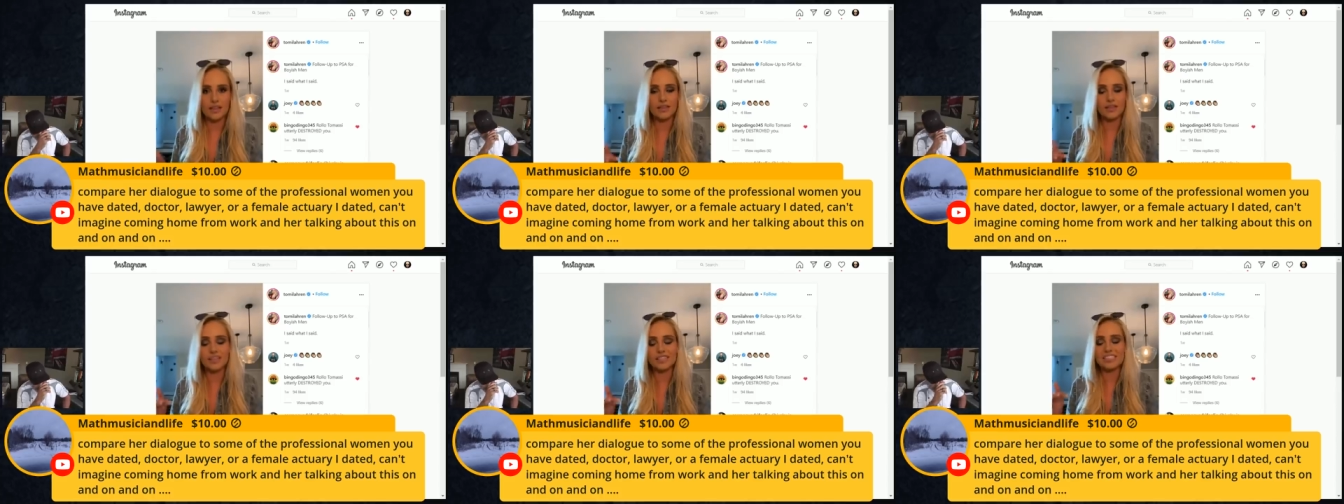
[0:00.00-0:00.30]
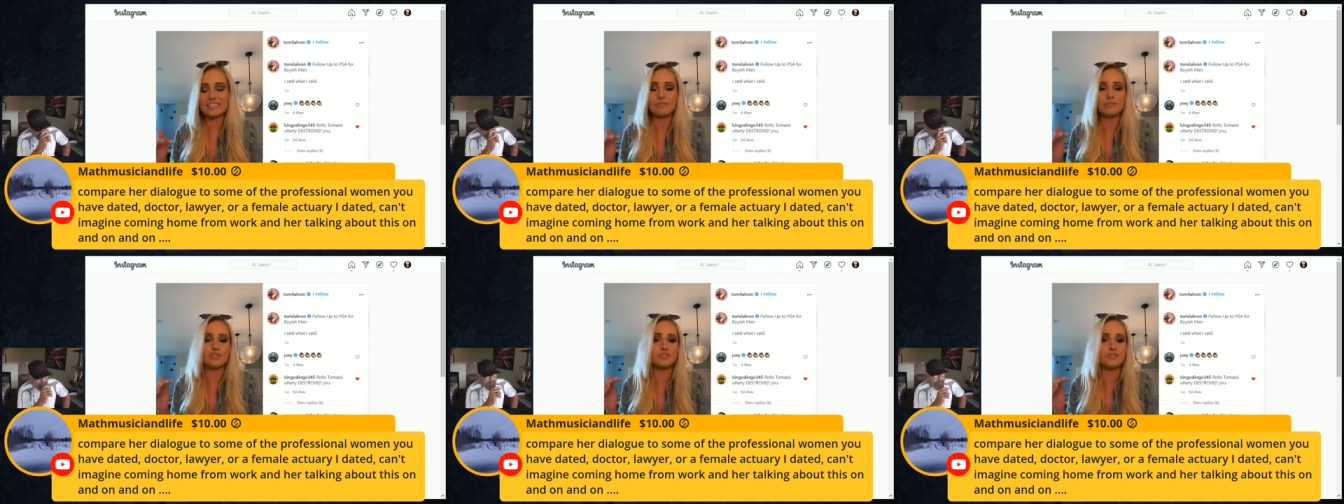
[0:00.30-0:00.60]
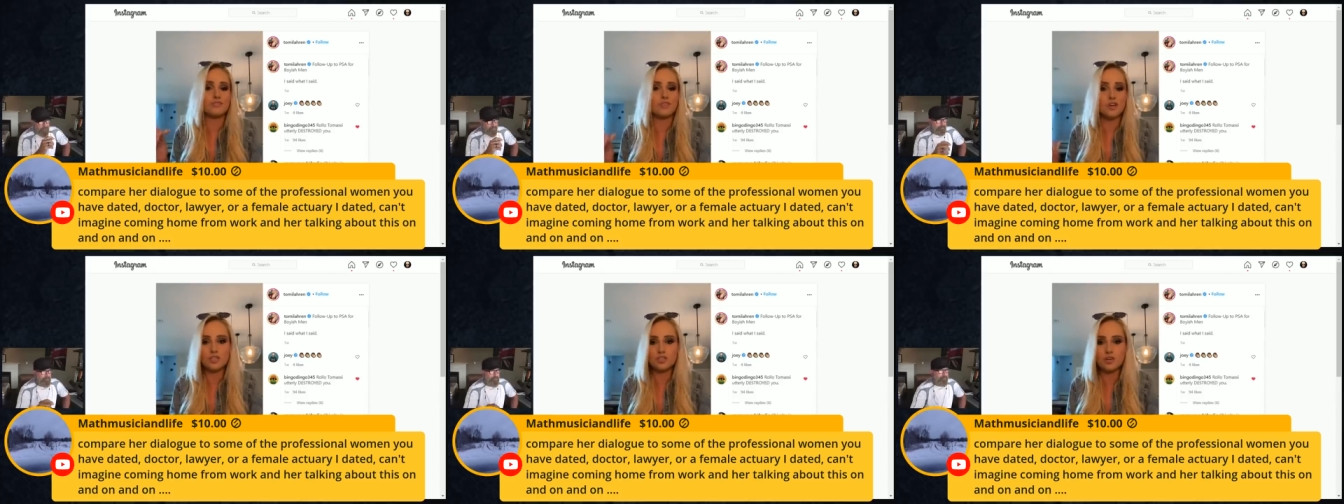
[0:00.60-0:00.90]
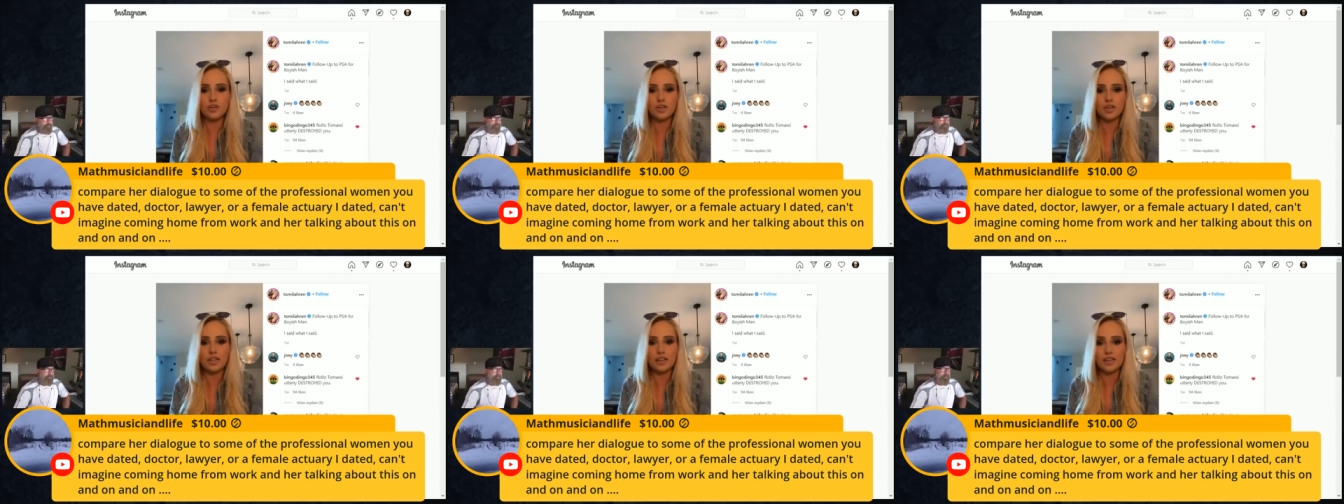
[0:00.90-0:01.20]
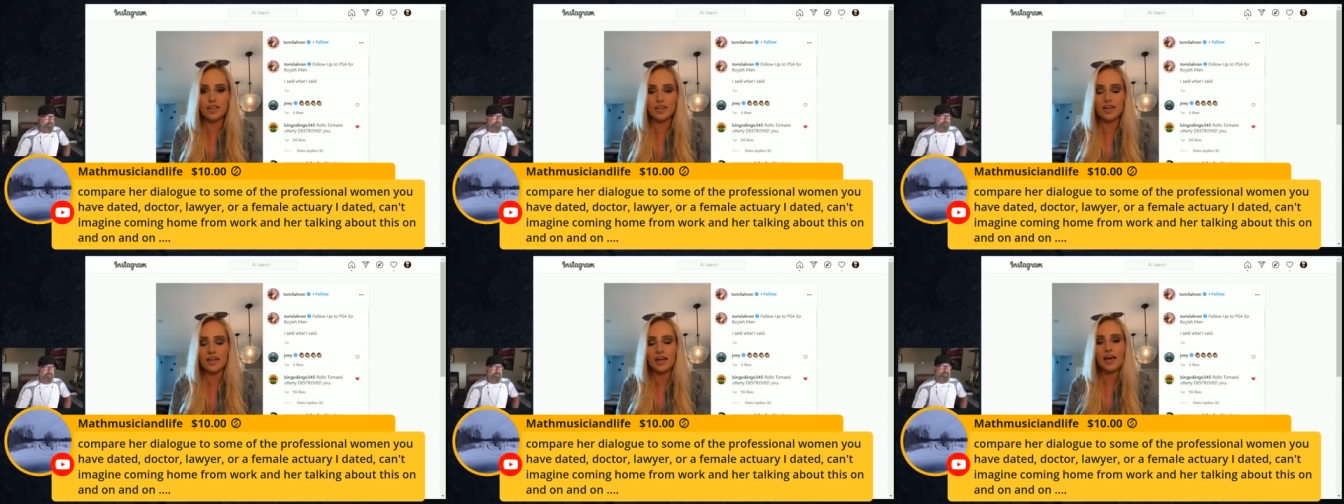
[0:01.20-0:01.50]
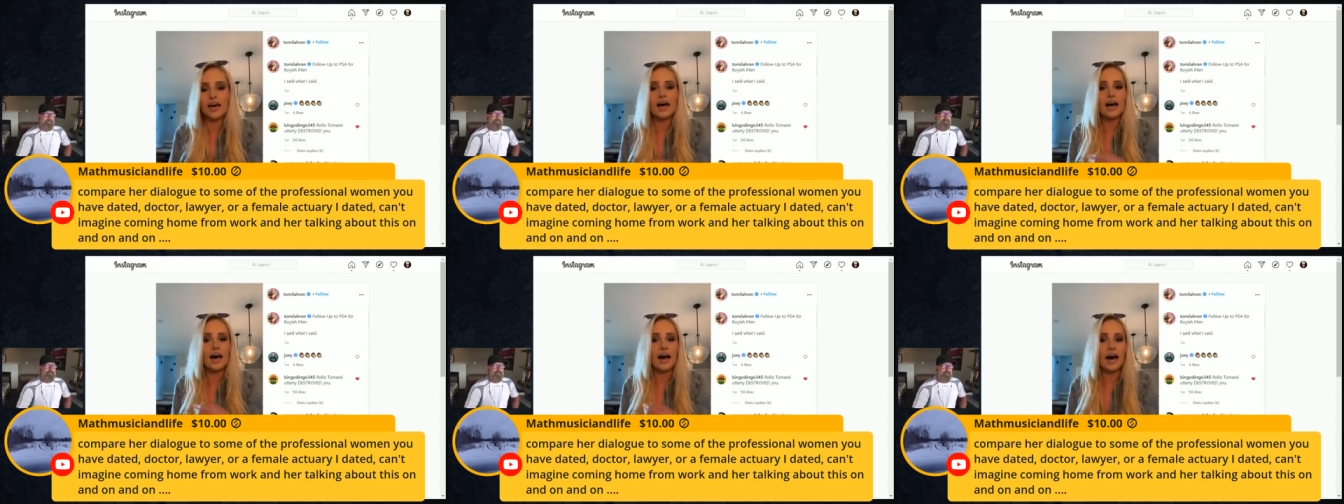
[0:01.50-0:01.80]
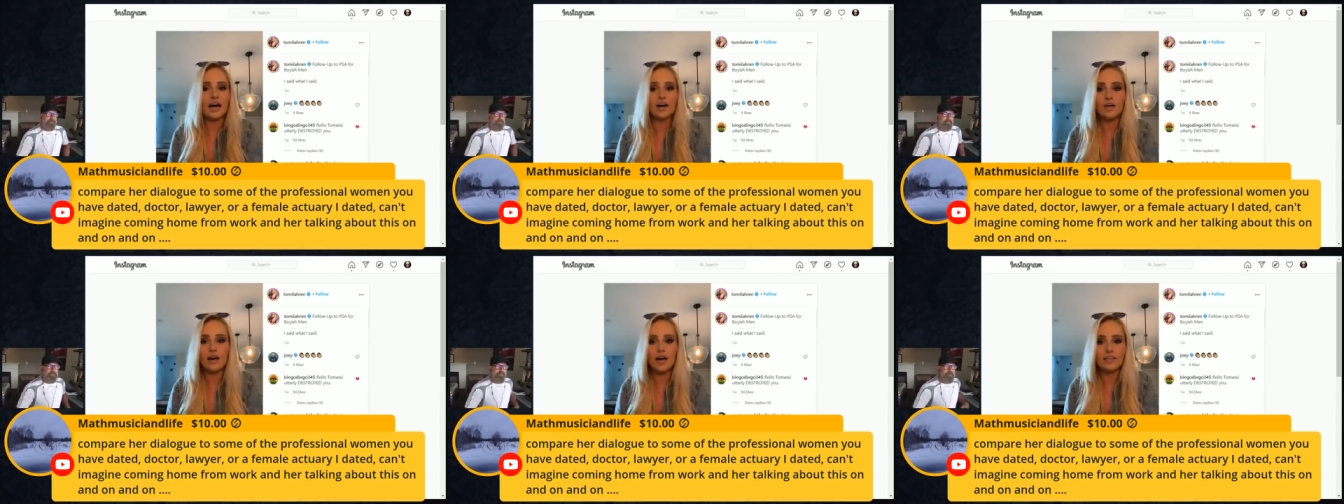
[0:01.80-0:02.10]
I think that's the most frustrating thing.
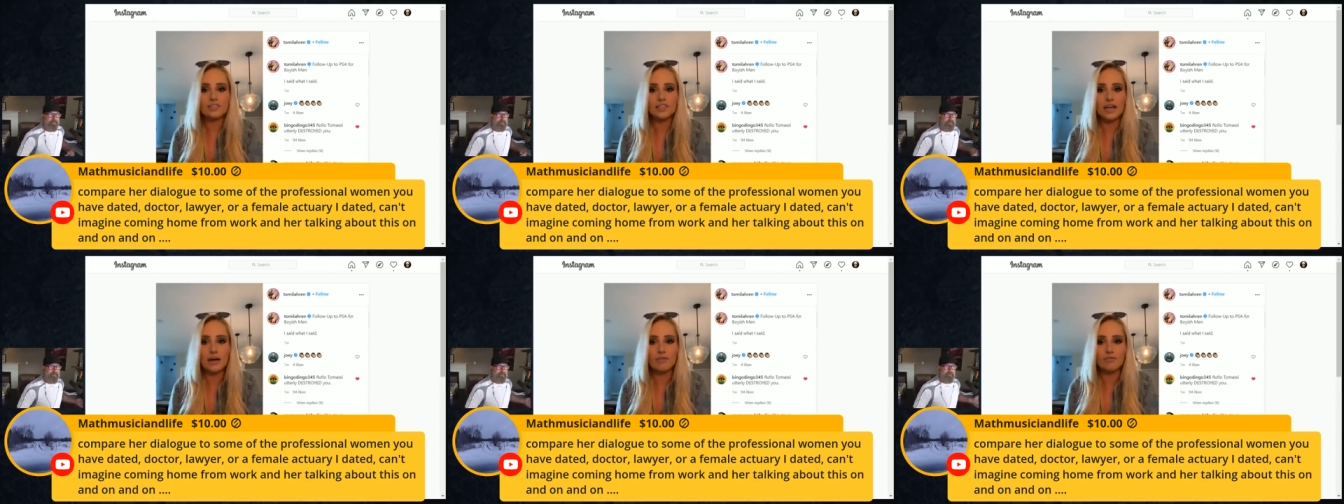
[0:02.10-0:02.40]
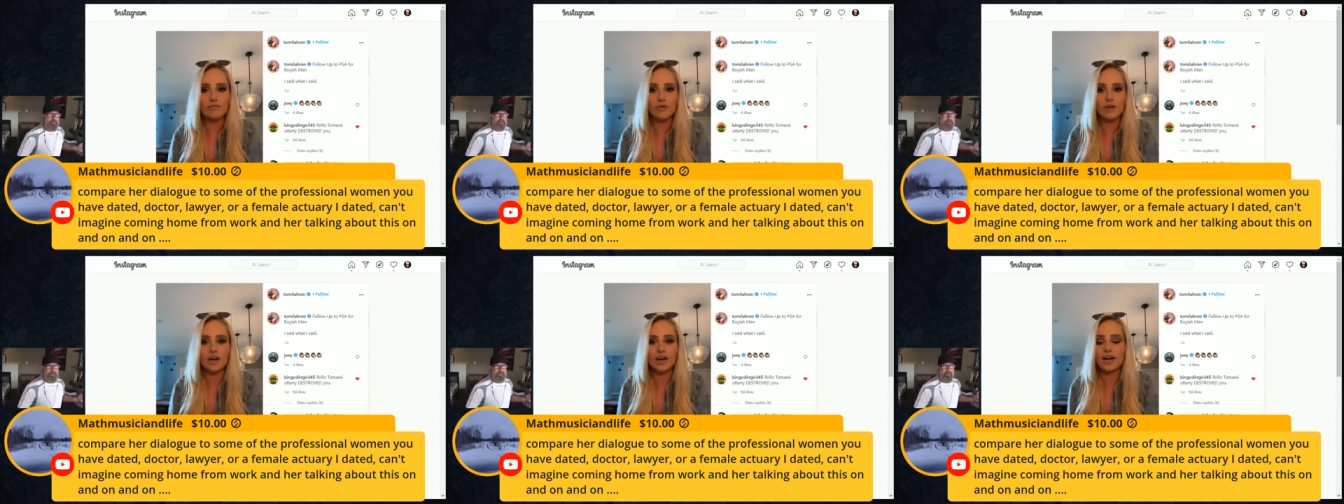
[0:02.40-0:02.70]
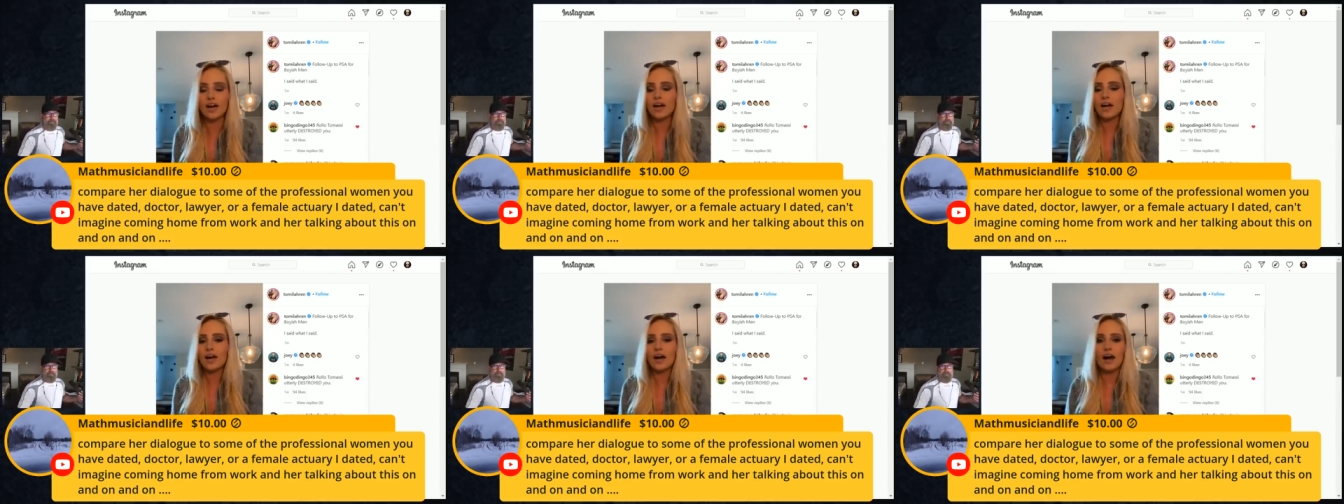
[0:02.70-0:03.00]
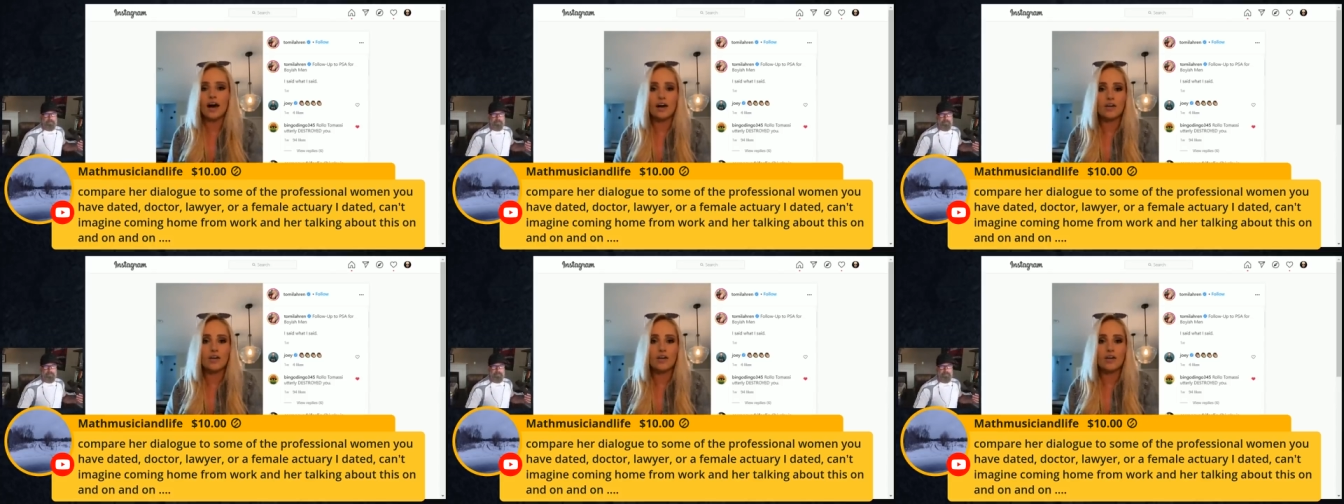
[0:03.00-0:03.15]
I don't have time for it.